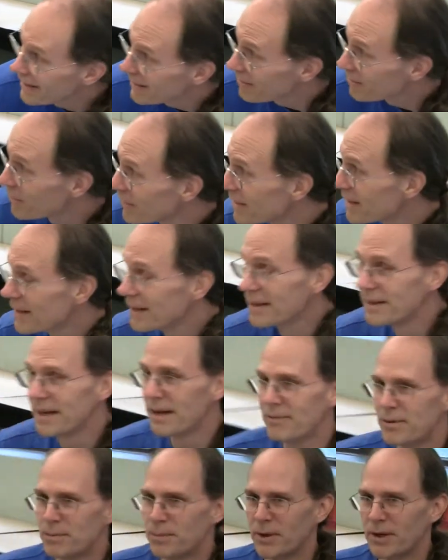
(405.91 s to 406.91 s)
I'm uh,
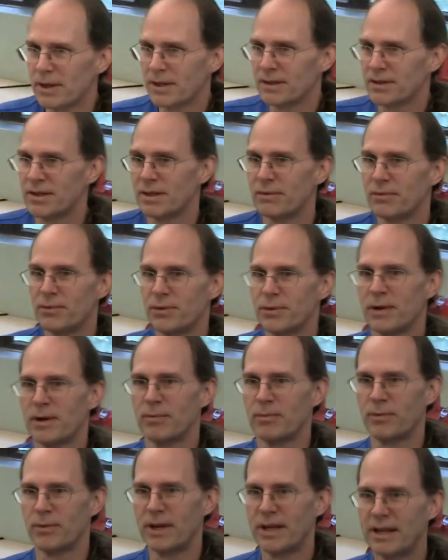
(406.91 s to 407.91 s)
David Perkinson
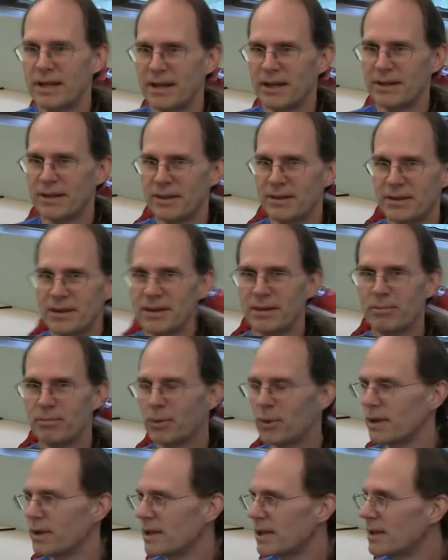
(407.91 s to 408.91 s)
from Reed College in
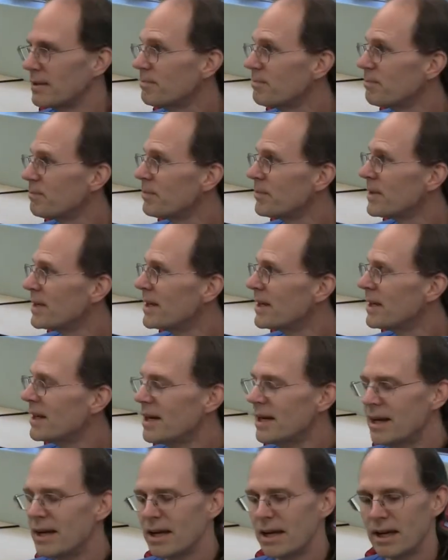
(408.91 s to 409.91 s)
Portland.
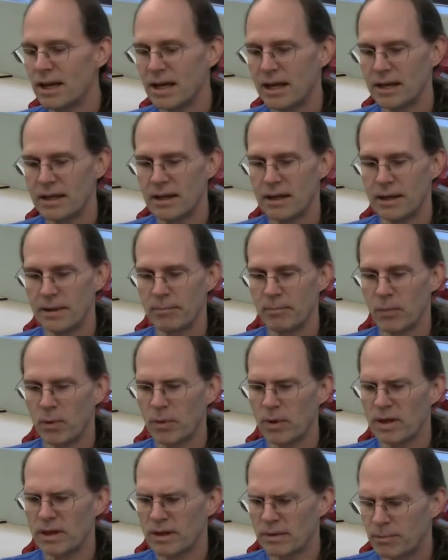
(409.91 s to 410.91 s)
And uh,
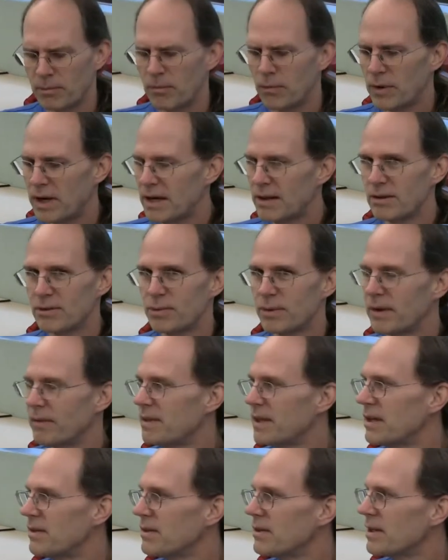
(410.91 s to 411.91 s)
we're at Reed is one of
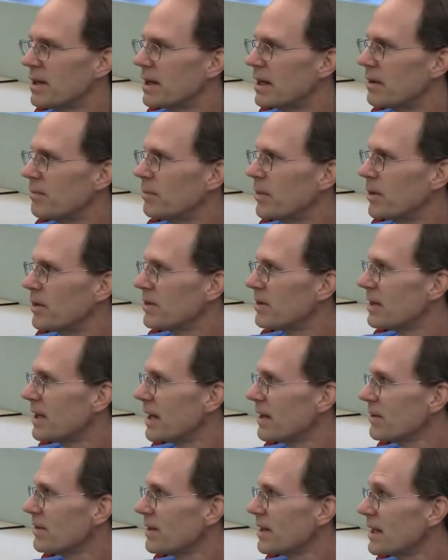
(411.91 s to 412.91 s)
these utmost
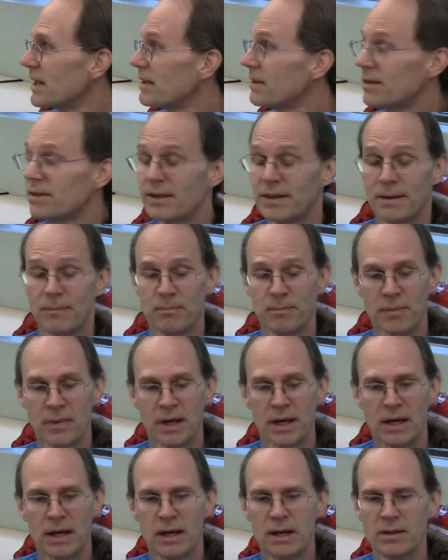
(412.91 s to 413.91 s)
test sites.
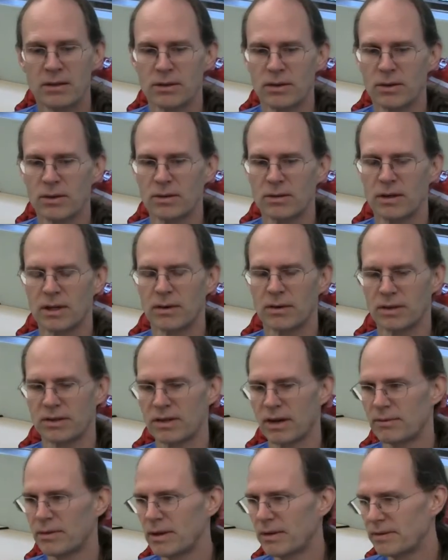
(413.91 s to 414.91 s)
So there are
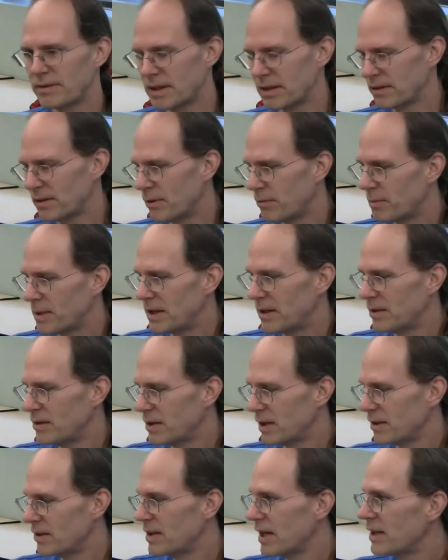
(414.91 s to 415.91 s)
several of us who have been
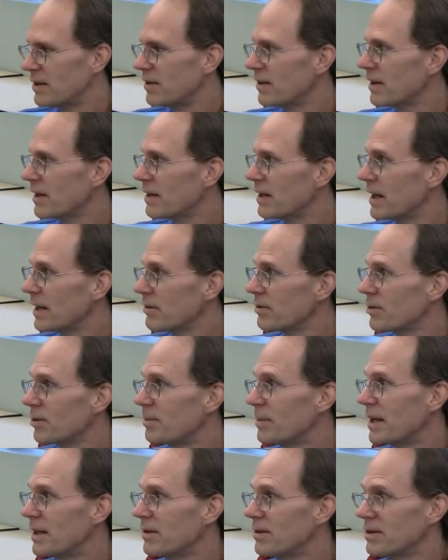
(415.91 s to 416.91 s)
using SAGE in the
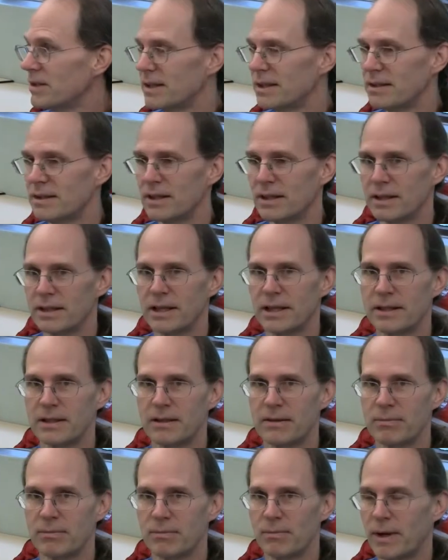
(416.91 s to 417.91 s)
classroom. I use it a lot
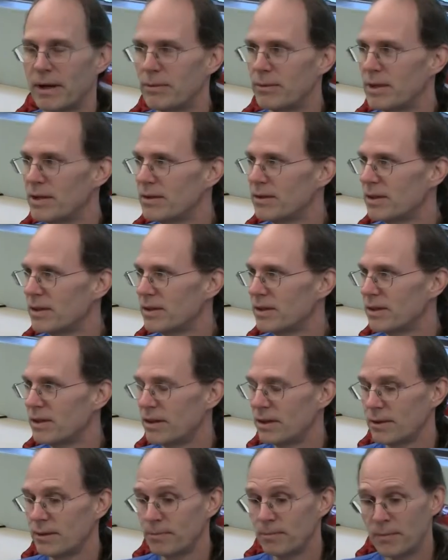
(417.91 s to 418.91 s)
in my research
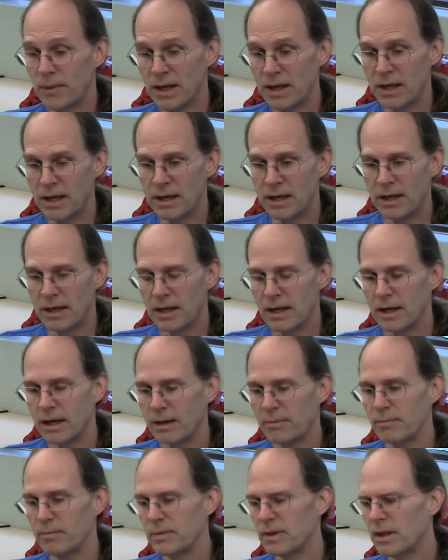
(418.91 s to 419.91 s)
too.
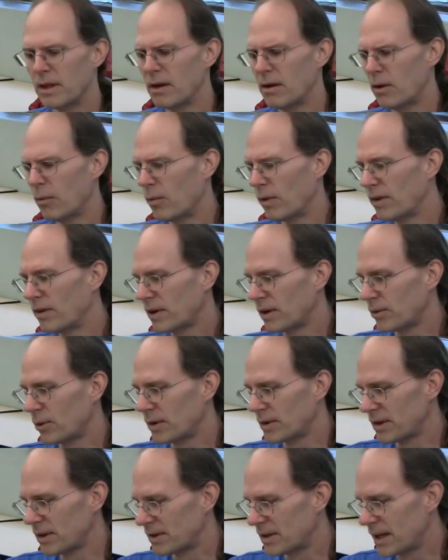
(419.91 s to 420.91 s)
Um, one of the
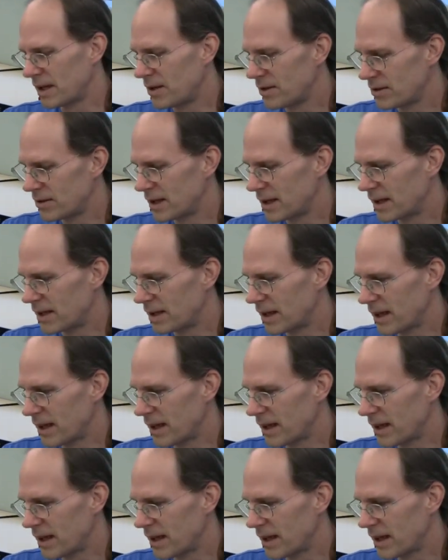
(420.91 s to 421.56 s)
courses I used it in